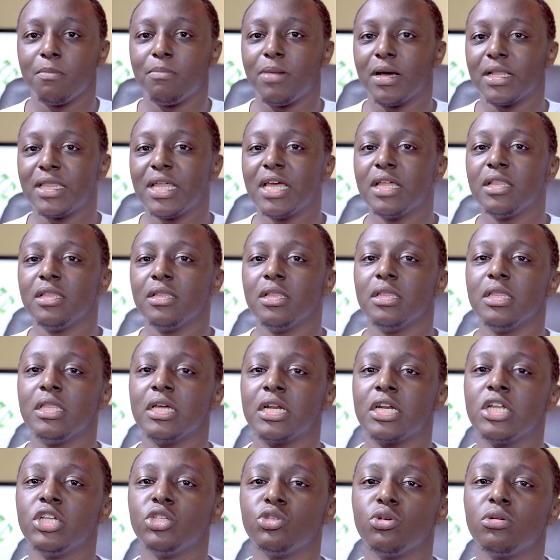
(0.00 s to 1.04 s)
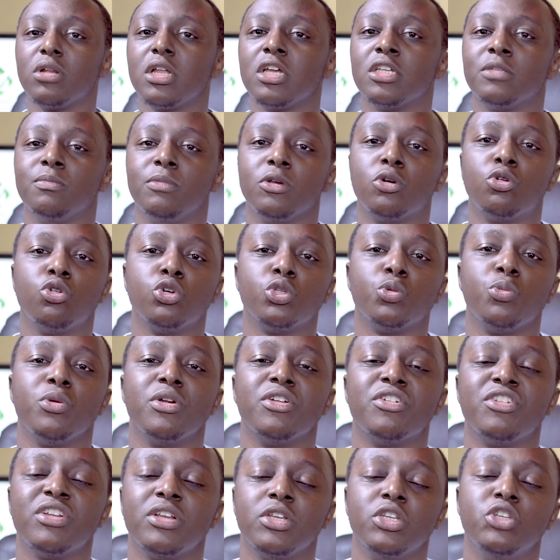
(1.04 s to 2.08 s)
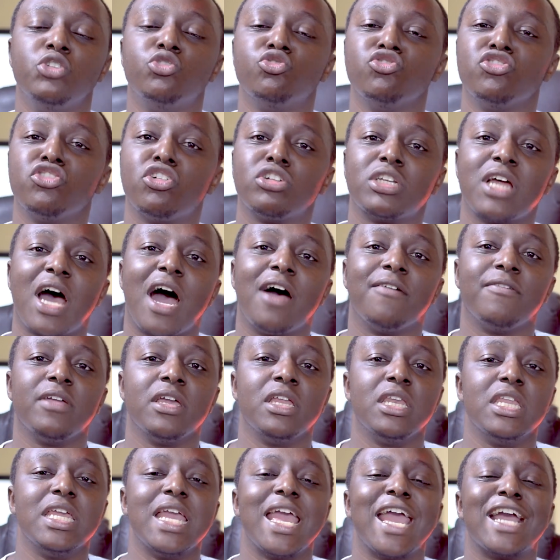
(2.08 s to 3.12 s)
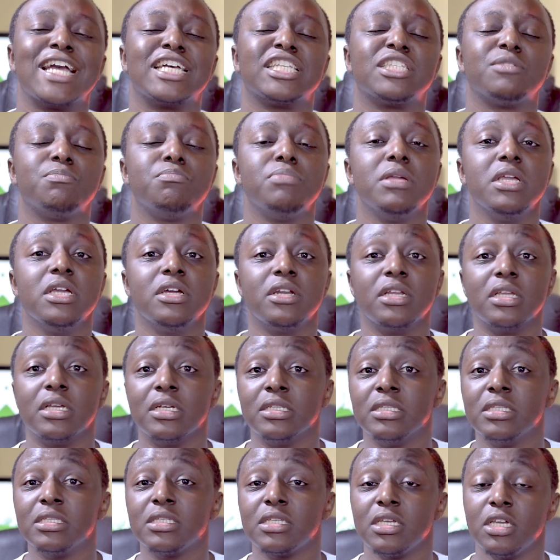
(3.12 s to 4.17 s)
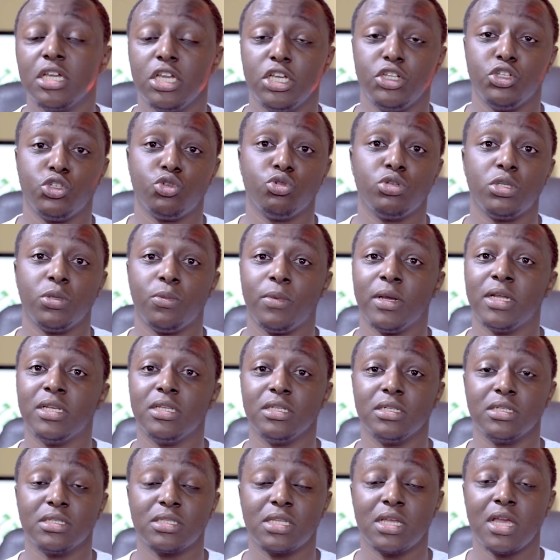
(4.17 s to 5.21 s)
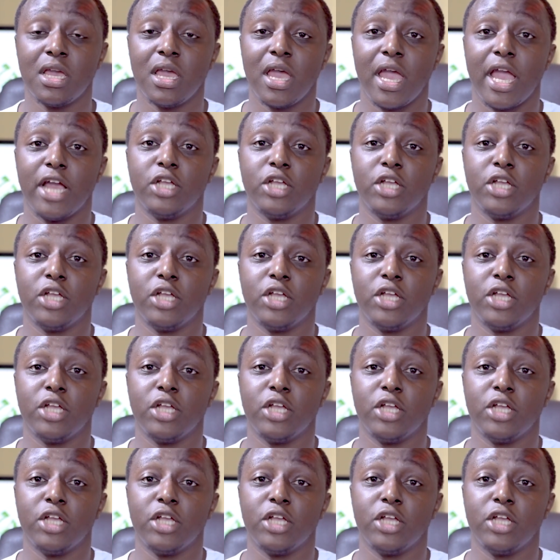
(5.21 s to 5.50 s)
But then the reason is because we do not have any experience in shooting weddings.